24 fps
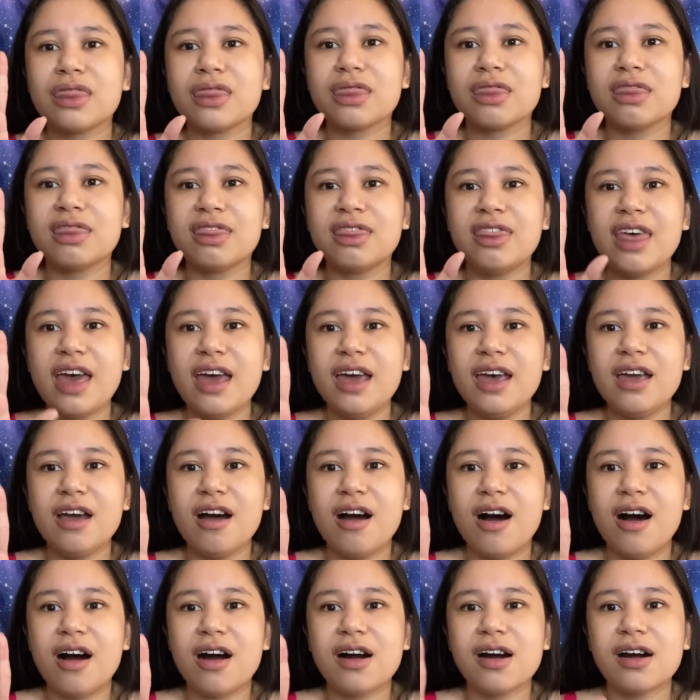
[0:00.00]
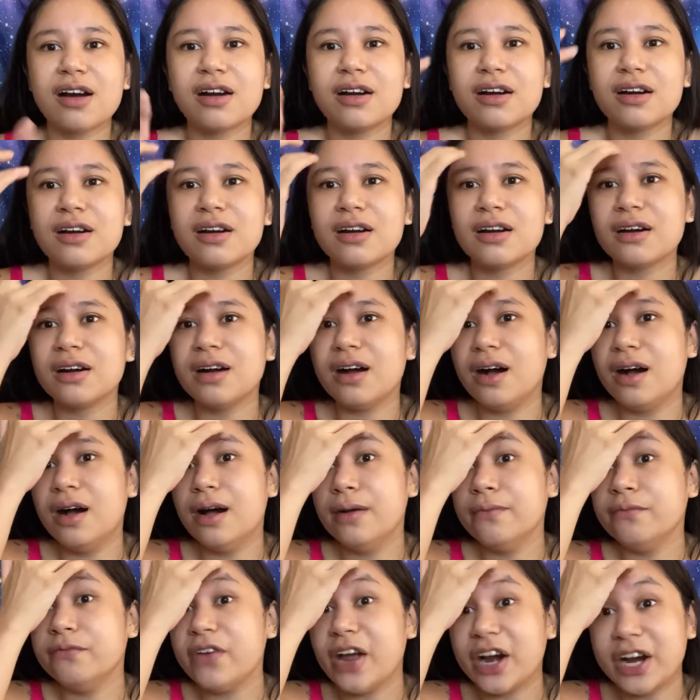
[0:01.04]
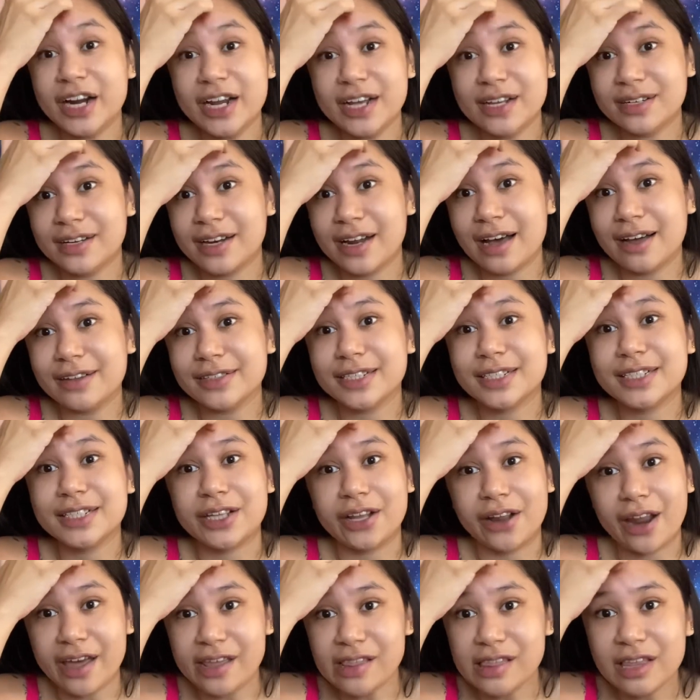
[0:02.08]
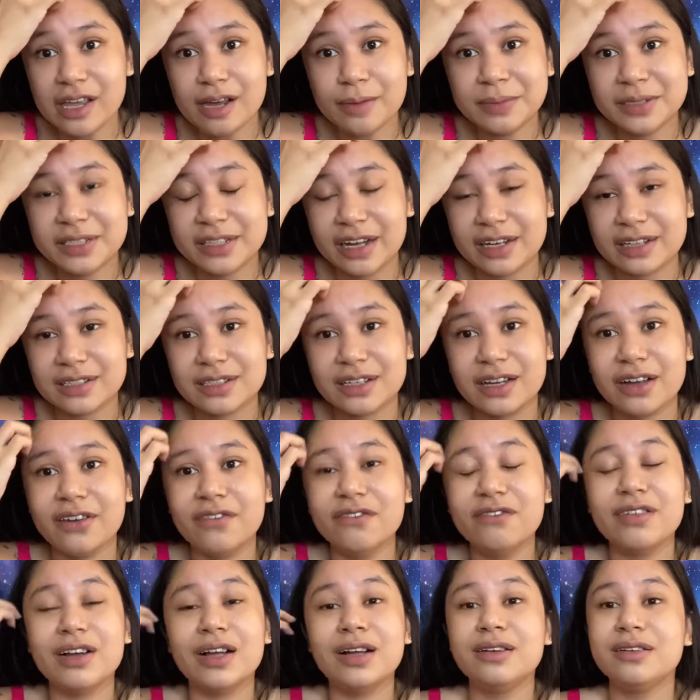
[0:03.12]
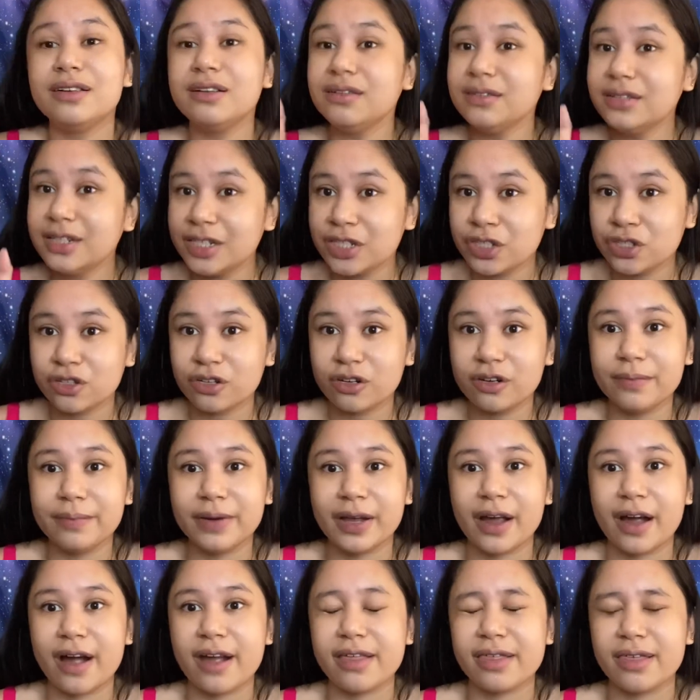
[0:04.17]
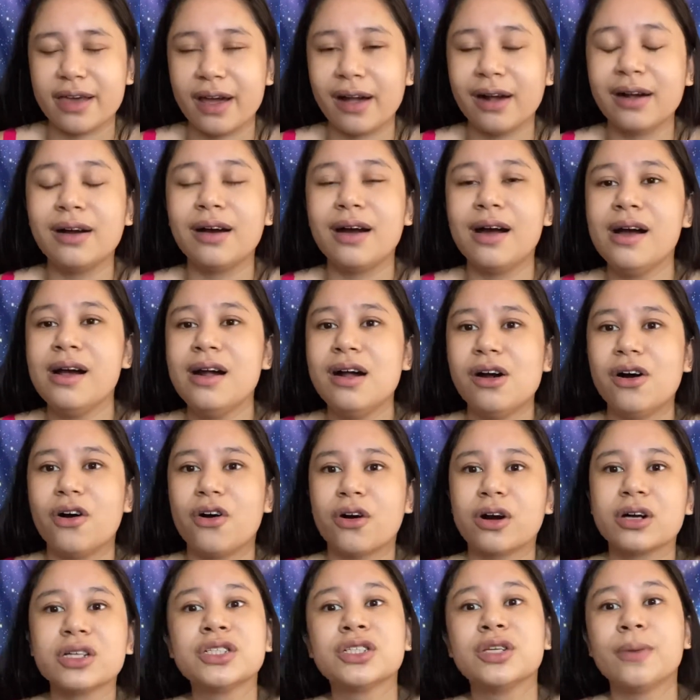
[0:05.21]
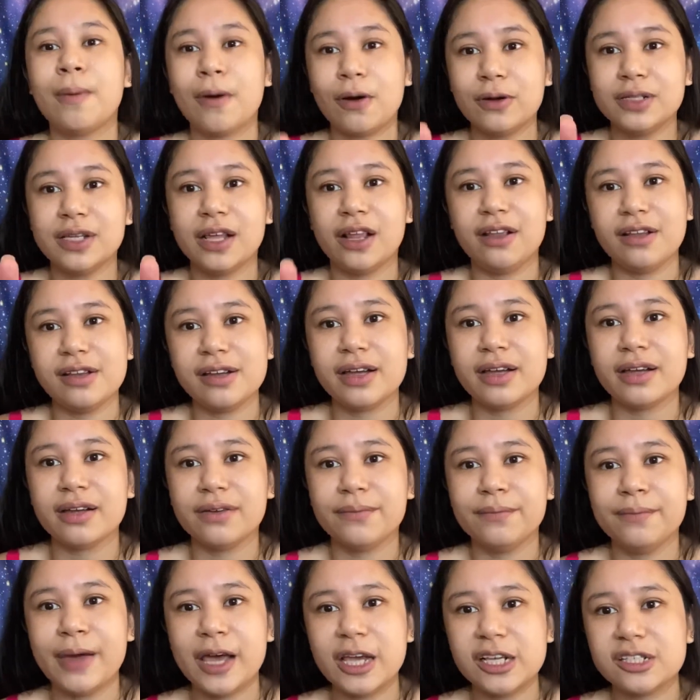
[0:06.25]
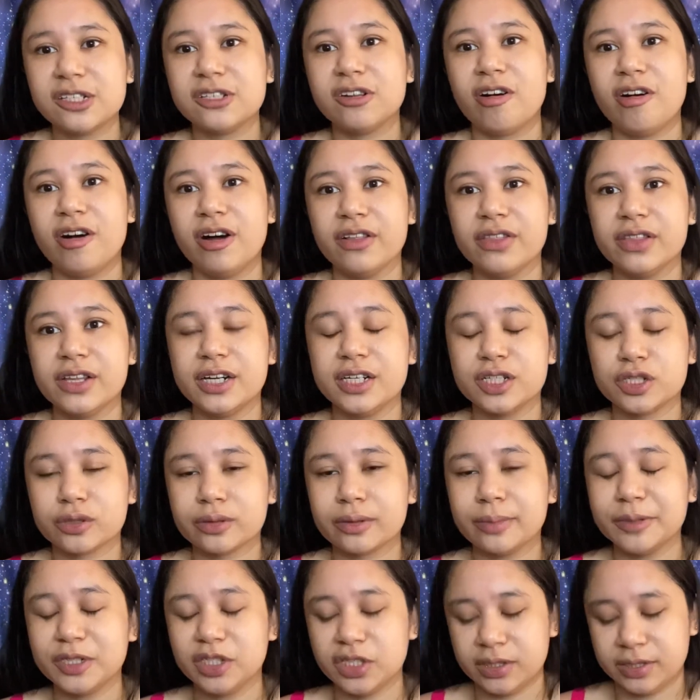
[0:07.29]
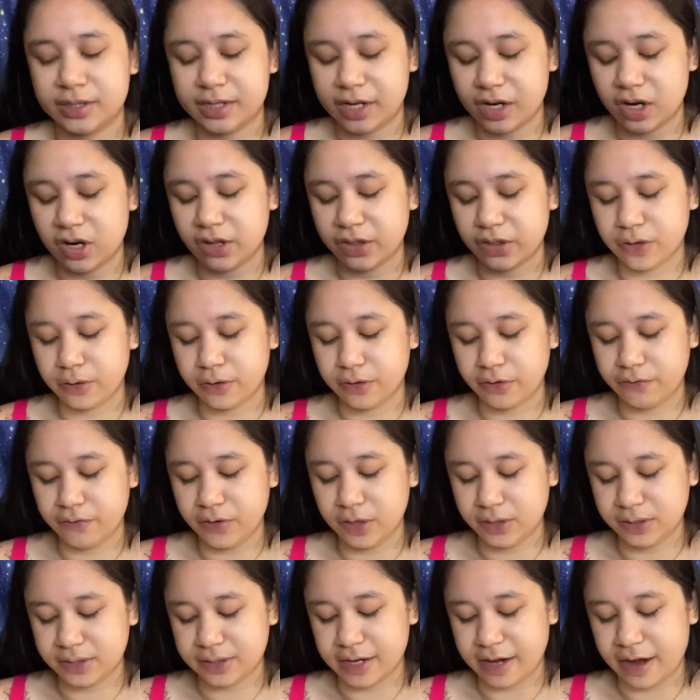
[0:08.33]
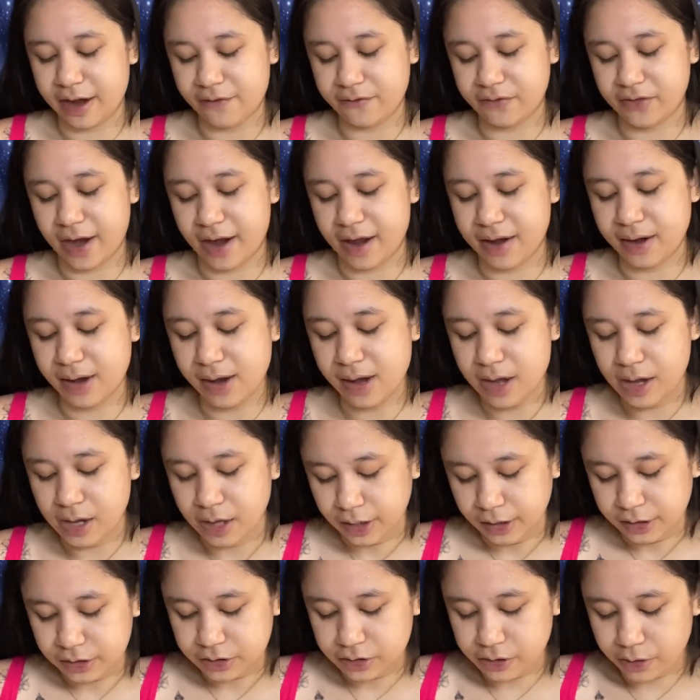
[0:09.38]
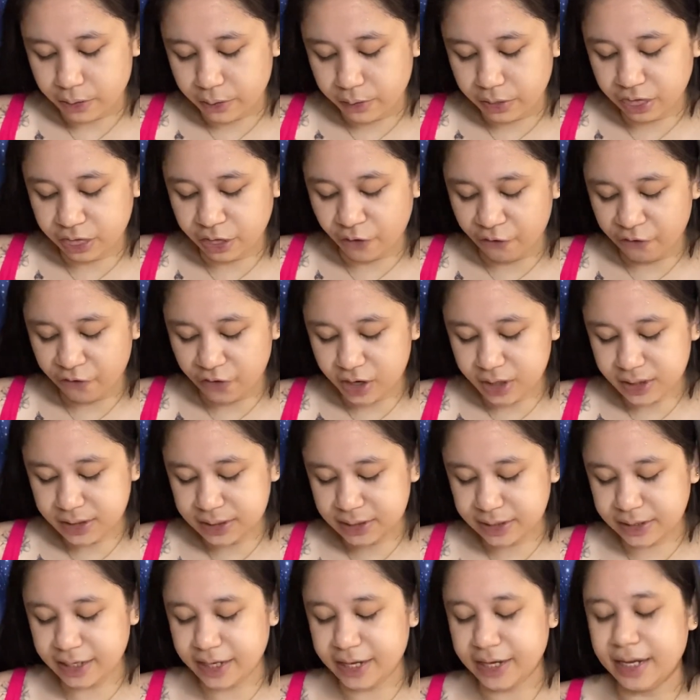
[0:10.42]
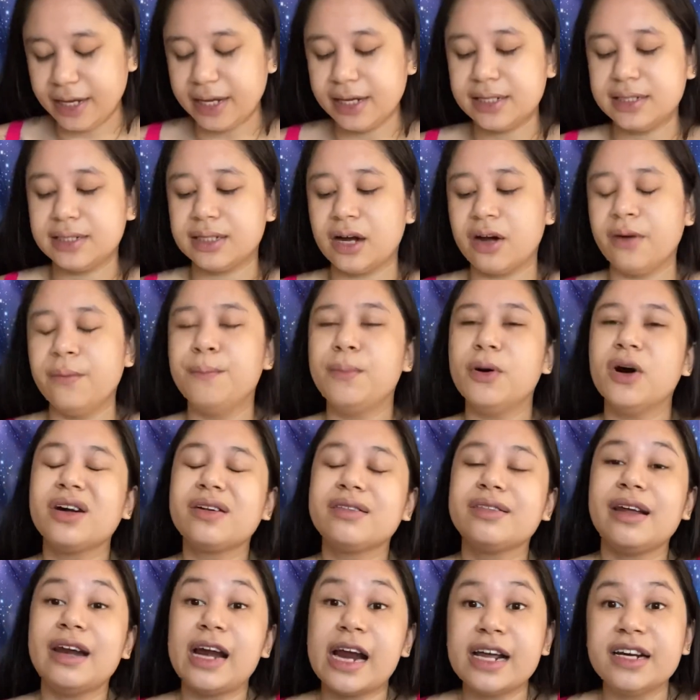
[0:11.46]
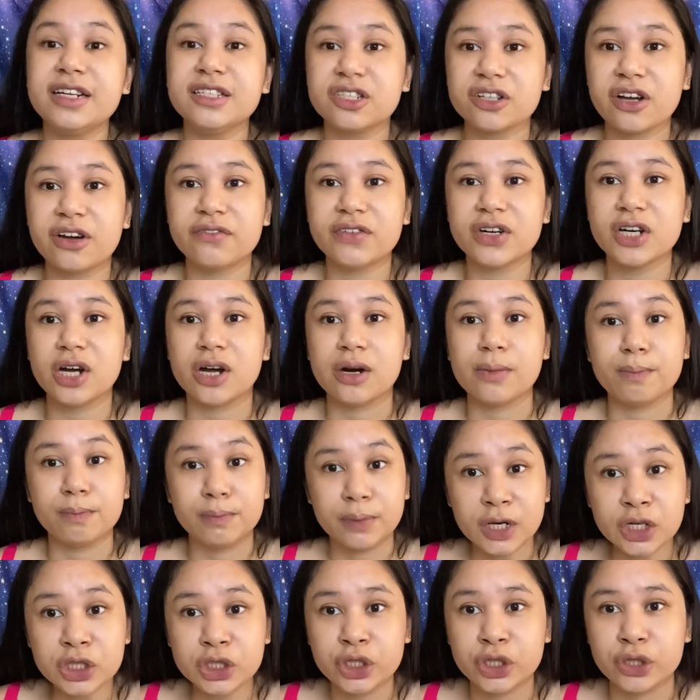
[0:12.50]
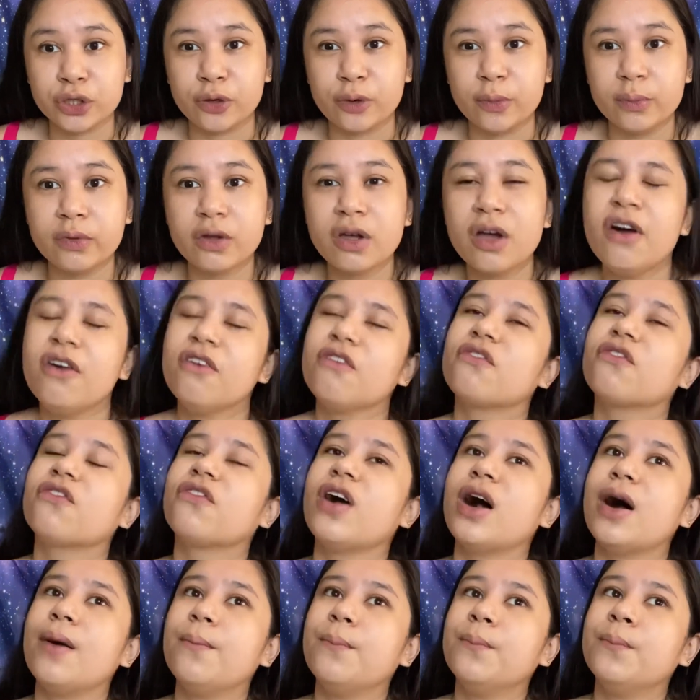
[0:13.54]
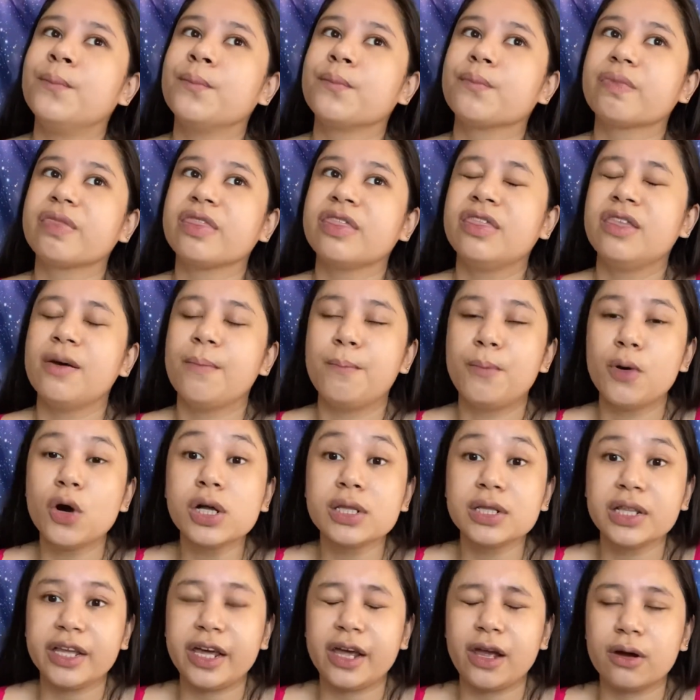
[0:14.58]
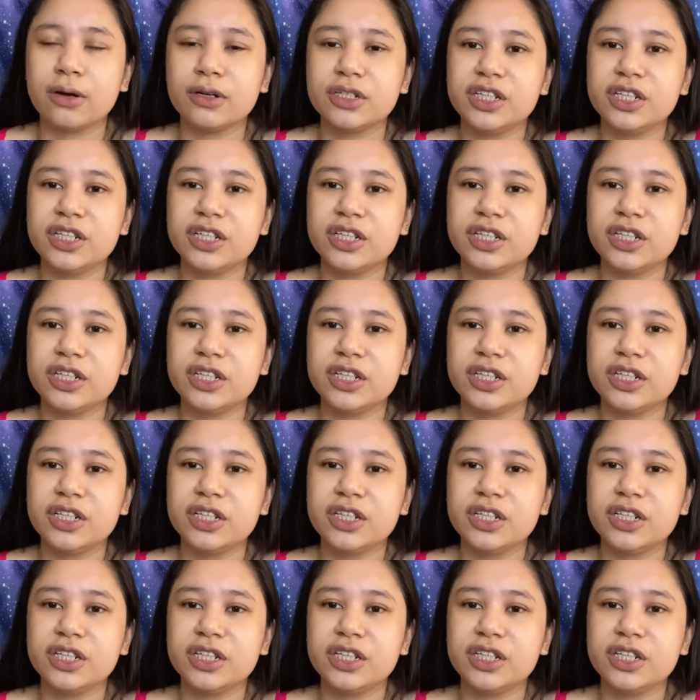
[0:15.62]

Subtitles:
They are very intense, slightly obsessive, a little disturbing, I think, or supposedly, based on the descriptions and on the reviews that I've read. So the first is a book that I discovered on BookTube from the book Leo.